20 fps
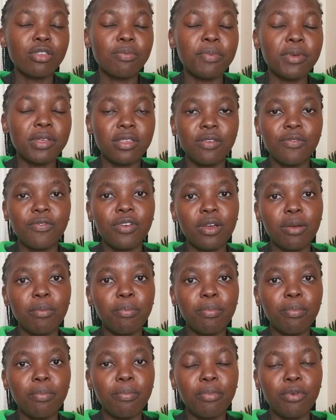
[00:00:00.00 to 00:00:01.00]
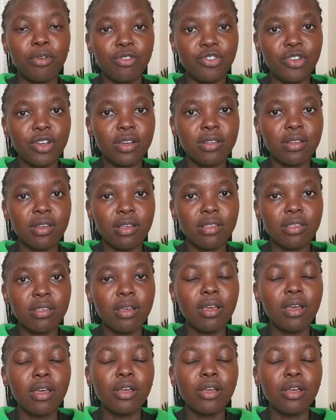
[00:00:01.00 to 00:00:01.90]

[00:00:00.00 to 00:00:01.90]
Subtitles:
specific projectors.